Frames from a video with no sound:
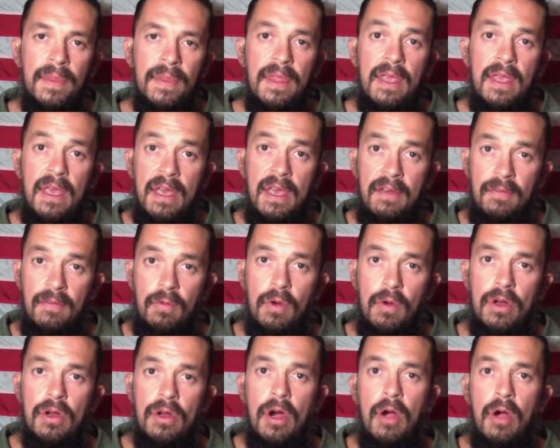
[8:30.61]
If
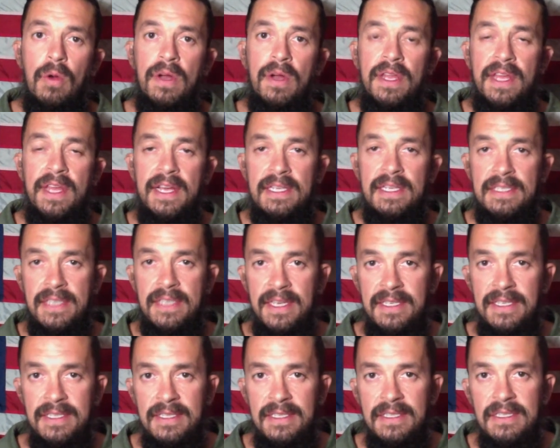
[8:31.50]
one already
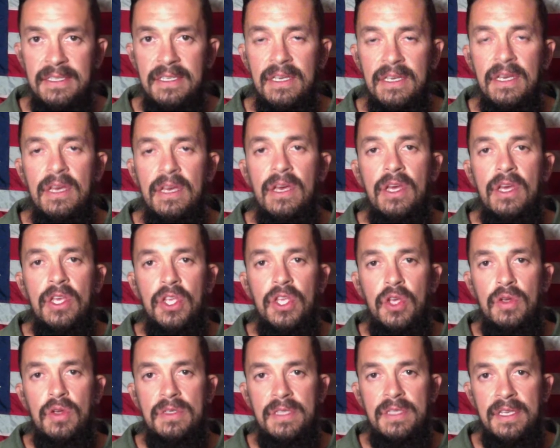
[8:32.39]
exists,
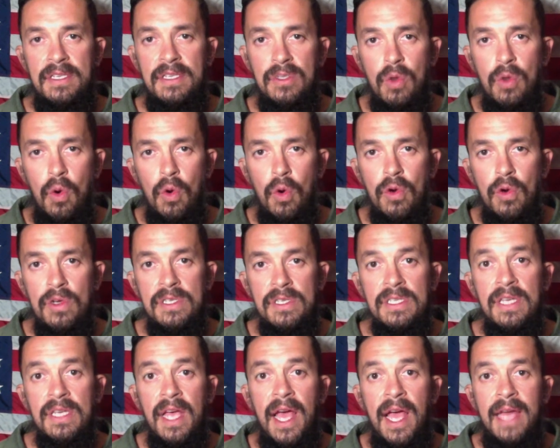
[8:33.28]
use this course
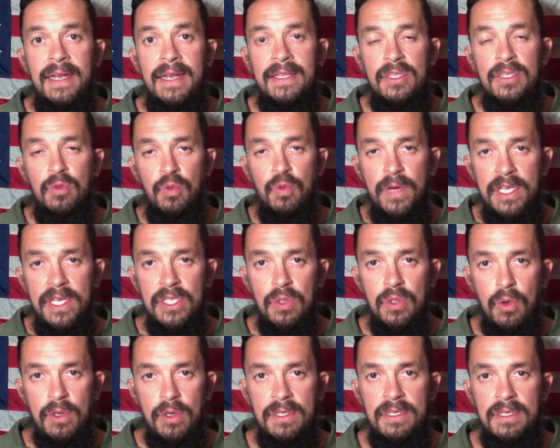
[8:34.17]
and its
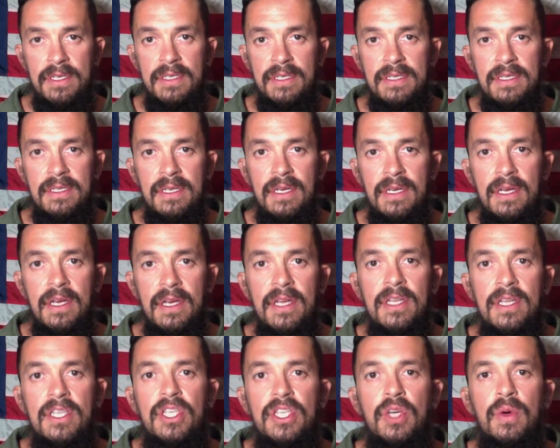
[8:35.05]
resources
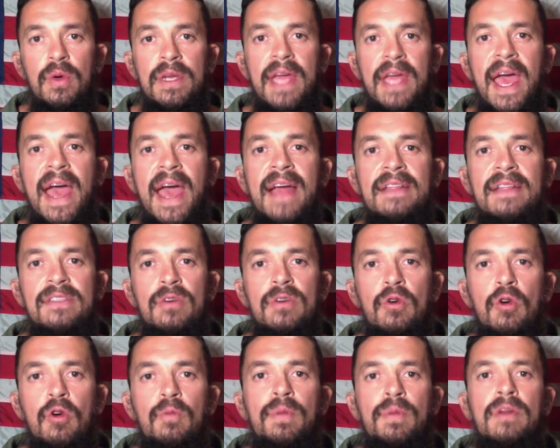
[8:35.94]
to enhance
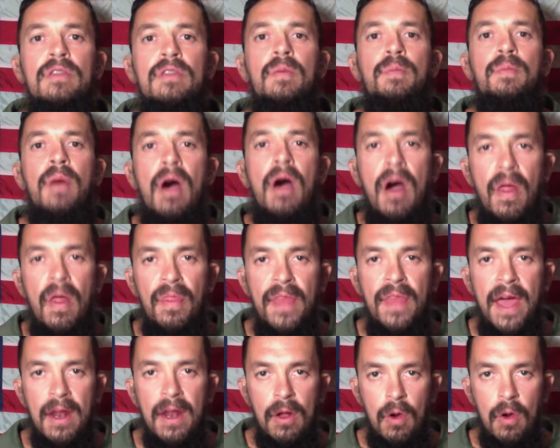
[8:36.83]
or build upon
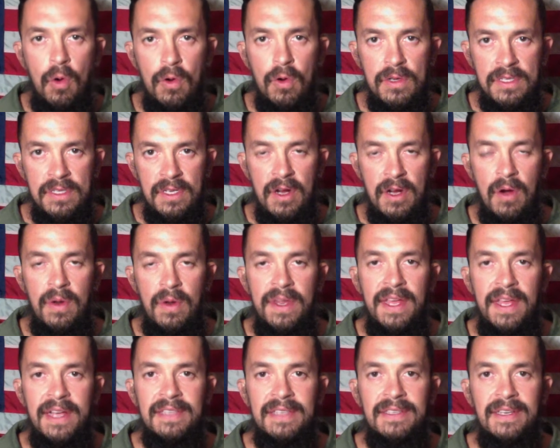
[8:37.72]
that course that already
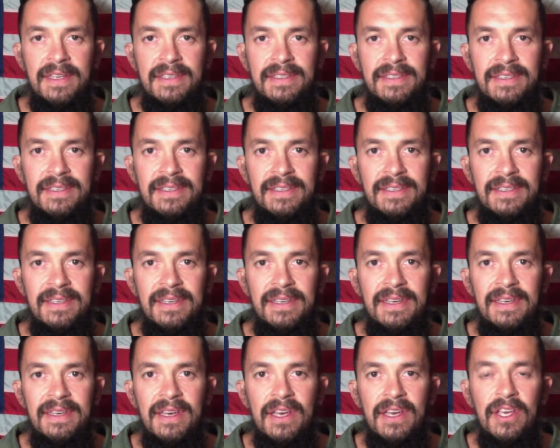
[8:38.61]
exists.
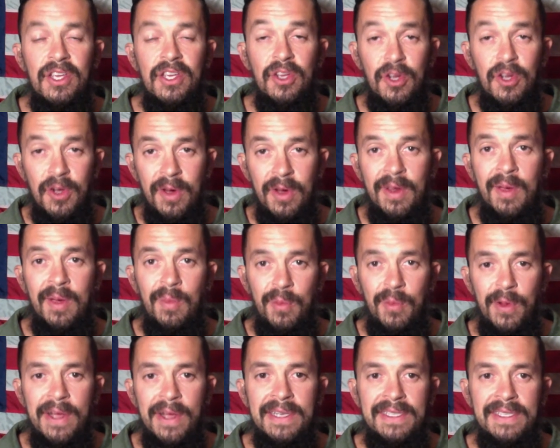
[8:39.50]
You're going to
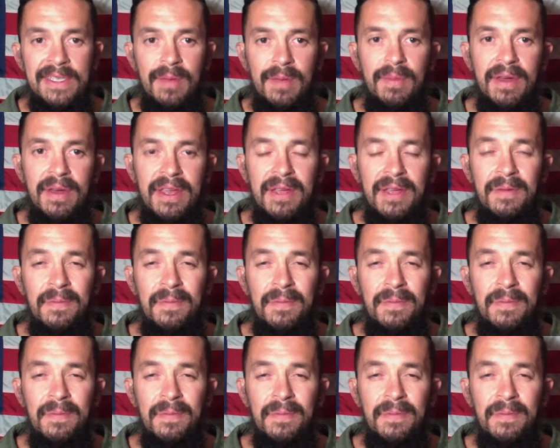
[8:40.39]
impress somebody.